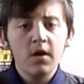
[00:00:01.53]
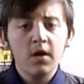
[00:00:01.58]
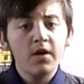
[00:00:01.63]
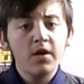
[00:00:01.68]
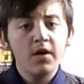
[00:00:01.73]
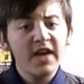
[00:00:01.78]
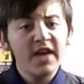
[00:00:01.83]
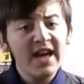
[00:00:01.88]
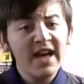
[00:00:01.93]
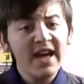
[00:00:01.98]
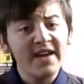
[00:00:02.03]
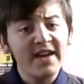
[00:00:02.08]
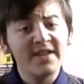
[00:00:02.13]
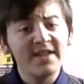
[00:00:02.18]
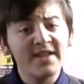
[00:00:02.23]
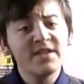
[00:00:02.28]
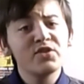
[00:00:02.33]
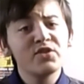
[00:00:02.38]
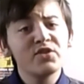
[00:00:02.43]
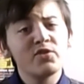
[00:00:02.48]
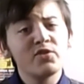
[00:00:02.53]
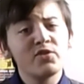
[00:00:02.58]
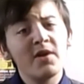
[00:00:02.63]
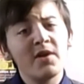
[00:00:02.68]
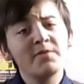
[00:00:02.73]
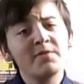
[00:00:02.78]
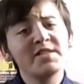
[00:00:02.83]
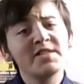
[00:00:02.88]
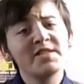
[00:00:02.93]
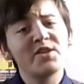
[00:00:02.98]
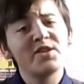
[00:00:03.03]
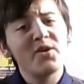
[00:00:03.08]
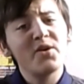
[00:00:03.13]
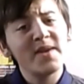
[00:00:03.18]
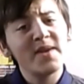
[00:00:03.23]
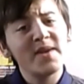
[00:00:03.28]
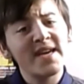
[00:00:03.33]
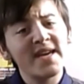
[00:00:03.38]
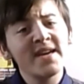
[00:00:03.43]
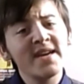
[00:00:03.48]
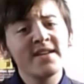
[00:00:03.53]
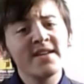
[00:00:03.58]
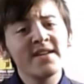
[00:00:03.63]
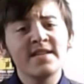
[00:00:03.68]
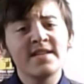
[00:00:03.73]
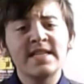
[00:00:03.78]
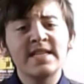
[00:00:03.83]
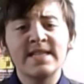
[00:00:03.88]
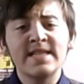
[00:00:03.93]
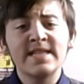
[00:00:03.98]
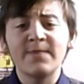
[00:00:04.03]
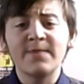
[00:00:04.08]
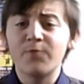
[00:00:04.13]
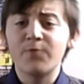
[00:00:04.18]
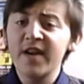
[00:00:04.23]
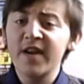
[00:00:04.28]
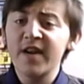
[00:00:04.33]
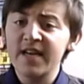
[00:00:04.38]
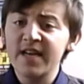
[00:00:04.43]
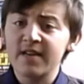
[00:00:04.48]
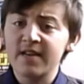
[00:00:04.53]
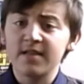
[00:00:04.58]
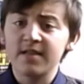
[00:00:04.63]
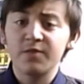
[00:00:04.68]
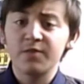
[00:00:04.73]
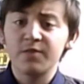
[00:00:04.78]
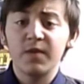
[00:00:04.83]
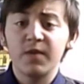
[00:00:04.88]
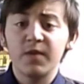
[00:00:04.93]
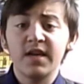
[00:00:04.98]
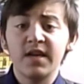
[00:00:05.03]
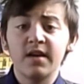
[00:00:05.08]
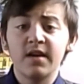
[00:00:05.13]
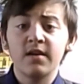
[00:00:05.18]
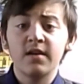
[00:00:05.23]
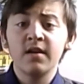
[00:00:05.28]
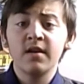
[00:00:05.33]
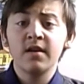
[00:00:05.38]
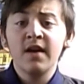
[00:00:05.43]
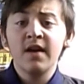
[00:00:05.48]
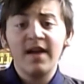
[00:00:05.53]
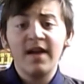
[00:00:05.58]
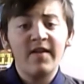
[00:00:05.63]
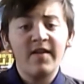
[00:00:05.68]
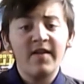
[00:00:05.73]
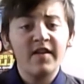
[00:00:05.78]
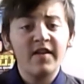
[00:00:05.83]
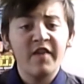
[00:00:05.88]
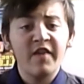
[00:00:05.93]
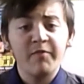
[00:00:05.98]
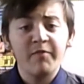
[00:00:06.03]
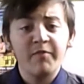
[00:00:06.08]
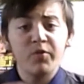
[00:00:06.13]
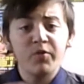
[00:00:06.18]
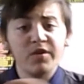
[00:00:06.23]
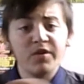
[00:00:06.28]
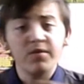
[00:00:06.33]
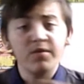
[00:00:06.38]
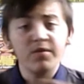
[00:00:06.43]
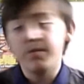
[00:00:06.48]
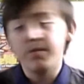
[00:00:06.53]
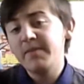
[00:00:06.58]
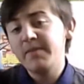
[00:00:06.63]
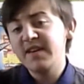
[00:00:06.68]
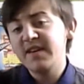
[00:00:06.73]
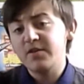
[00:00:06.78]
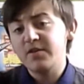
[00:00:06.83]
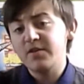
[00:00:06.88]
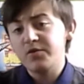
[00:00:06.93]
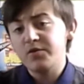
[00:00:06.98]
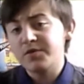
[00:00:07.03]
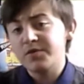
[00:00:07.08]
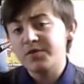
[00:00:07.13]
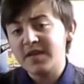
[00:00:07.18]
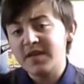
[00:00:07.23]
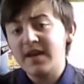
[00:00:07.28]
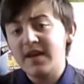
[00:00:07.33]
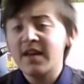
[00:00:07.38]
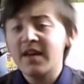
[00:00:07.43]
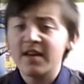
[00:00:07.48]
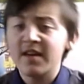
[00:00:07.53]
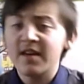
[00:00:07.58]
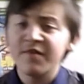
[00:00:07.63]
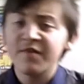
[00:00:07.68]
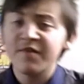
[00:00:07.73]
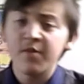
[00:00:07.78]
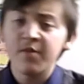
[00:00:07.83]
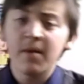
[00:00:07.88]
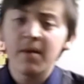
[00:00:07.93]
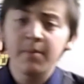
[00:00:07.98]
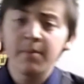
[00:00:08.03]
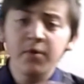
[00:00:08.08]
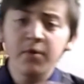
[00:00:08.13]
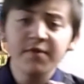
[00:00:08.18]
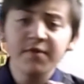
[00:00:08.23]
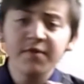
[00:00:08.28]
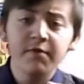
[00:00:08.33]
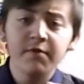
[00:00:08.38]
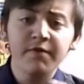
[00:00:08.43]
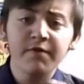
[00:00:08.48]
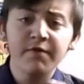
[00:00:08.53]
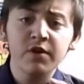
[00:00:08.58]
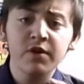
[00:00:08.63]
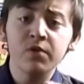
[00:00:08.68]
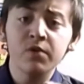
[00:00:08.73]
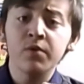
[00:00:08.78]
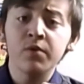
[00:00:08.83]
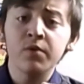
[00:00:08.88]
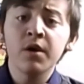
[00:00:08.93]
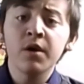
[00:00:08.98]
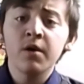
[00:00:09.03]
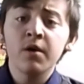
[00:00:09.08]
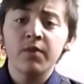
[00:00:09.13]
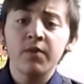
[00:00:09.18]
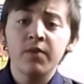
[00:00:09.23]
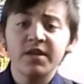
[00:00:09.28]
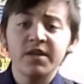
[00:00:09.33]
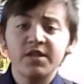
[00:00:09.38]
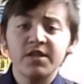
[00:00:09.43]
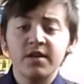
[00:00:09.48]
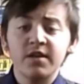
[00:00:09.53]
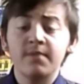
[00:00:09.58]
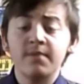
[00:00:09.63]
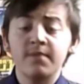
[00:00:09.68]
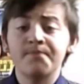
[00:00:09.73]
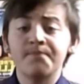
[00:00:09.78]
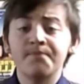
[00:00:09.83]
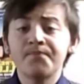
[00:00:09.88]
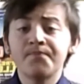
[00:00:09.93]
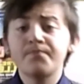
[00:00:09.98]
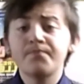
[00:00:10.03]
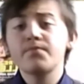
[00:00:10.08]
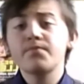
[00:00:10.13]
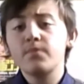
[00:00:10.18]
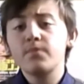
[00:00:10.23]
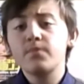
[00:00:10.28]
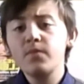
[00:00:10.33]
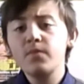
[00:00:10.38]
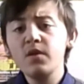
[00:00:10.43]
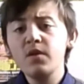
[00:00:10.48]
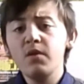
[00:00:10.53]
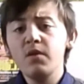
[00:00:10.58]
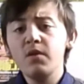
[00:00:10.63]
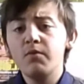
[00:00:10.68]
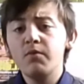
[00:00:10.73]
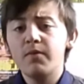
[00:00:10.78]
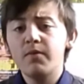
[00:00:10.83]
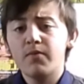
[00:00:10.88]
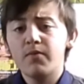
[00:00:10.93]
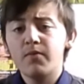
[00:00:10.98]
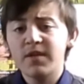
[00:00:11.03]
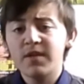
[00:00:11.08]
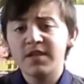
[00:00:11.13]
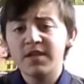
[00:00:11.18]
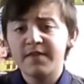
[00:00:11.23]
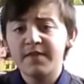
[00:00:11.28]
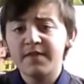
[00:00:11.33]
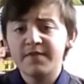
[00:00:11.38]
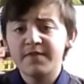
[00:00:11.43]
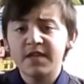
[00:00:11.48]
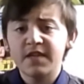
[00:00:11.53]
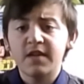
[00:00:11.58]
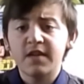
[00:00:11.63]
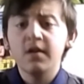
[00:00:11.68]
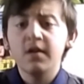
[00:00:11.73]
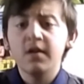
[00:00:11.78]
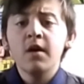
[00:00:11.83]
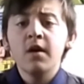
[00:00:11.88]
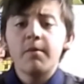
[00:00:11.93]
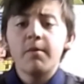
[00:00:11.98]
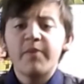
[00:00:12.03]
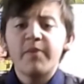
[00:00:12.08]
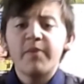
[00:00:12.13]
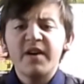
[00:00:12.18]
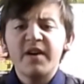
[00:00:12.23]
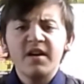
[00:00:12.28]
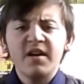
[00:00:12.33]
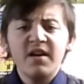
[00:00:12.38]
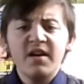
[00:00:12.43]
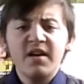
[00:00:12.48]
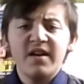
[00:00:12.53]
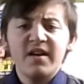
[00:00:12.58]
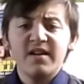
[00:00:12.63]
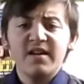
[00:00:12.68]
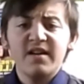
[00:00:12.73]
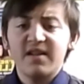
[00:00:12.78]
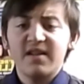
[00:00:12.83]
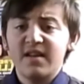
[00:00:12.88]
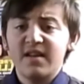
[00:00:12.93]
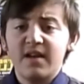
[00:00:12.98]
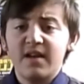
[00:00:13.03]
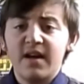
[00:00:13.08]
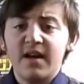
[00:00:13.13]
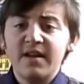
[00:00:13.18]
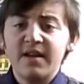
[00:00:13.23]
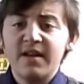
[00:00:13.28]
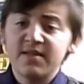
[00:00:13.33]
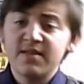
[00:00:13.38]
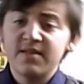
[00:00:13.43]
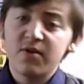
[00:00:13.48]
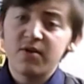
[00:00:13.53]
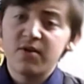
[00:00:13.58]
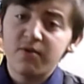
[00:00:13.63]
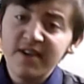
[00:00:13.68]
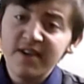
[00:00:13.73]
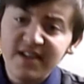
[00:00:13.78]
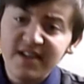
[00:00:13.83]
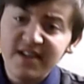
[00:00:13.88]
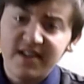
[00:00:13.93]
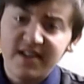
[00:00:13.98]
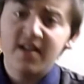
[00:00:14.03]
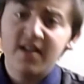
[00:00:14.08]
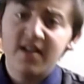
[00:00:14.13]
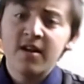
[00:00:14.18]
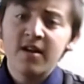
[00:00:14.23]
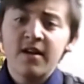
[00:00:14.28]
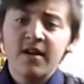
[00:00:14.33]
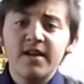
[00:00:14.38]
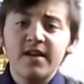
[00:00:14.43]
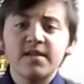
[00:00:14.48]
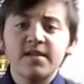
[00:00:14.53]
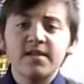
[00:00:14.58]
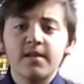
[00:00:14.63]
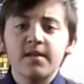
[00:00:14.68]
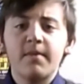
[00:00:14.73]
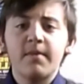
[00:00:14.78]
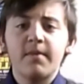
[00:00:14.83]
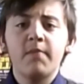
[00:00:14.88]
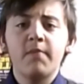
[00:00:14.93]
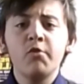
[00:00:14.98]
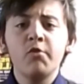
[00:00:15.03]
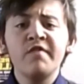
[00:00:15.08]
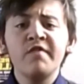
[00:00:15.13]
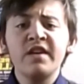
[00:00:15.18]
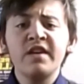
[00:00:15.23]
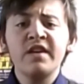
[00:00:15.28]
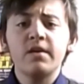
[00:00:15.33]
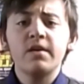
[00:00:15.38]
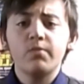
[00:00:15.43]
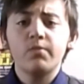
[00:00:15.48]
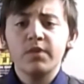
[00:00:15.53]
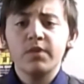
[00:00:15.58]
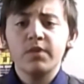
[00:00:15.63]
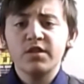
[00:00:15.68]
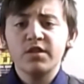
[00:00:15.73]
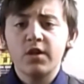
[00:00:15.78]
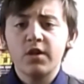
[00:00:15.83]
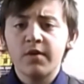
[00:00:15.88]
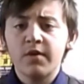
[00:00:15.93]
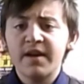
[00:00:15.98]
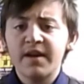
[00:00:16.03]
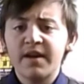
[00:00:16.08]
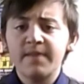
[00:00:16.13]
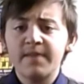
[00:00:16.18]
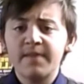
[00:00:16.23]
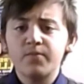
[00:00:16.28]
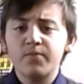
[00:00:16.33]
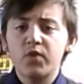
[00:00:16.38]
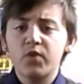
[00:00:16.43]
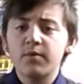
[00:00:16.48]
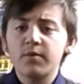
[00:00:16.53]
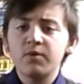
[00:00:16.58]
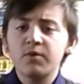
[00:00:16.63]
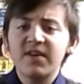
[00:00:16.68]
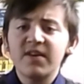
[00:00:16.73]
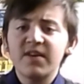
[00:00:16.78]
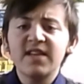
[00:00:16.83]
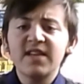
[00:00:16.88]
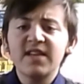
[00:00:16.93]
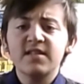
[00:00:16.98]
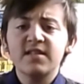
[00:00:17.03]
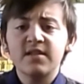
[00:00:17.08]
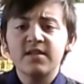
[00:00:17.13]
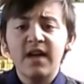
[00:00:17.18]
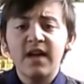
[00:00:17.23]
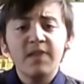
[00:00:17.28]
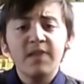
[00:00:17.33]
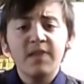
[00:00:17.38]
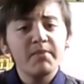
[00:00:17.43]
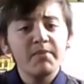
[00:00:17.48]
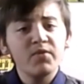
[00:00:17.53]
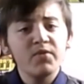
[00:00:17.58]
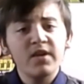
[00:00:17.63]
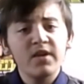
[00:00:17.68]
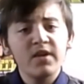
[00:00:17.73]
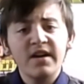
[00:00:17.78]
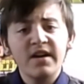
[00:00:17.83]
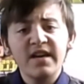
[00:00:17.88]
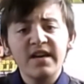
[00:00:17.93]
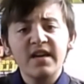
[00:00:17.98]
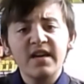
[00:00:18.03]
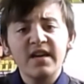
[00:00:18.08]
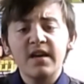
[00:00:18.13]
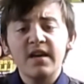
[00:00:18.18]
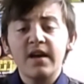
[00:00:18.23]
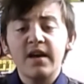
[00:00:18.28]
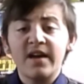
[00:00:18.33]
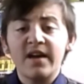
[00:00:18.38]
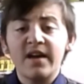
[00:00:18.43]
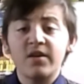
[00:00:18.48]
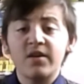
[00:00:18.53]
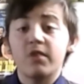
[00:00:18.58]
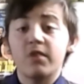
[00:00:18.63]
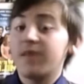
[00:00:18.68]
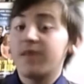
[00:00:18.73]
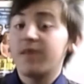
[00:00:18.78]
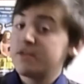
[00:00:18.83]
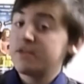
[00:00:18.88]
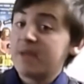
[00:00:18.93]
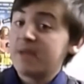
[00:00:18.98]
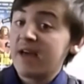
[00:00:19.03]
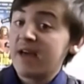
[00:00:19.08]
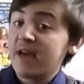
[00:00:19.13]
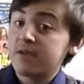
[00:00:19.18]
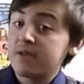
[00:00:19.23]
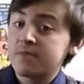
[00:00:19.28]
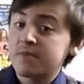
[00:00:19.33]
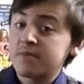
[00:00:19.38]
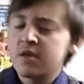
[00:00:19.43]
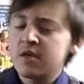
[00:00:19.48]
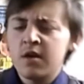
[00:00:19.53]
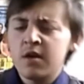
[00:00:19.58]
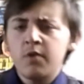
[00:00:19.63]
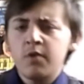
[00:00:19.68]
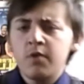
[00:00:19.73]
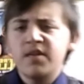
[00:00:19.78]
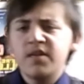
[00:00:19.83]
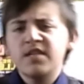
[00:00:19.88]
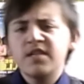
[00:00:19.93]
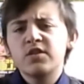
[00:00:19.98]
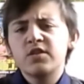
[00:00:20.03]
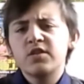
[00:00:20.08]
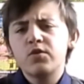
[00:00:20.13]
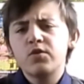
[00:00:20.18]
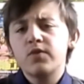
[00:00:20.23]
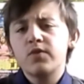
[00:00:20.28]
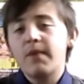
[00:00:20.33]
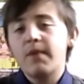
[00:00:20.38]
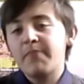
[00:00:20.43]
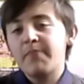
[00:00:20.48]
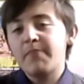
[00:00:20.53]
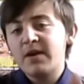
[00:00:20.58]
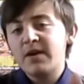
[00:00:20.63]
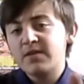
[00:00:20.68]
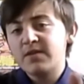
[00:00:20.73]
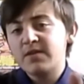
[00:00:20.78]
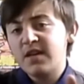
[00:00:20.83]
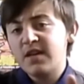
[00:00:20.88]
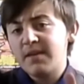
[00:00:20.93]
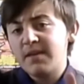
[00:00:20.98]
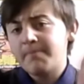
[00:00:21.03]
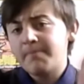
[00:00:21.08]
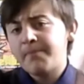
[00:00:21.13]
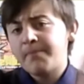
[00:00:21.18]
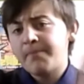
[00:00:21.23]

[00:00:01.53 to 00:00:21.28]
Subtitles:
Okay, so I was going to see Riddick this weekend, and now that I've brought you the big news, I can give you my movie review, which which I've seen. But it's not Riddick. It's a movie starring Domhnal Gleeson and Bill Nighy and Rachel McAdams, which is called About Time.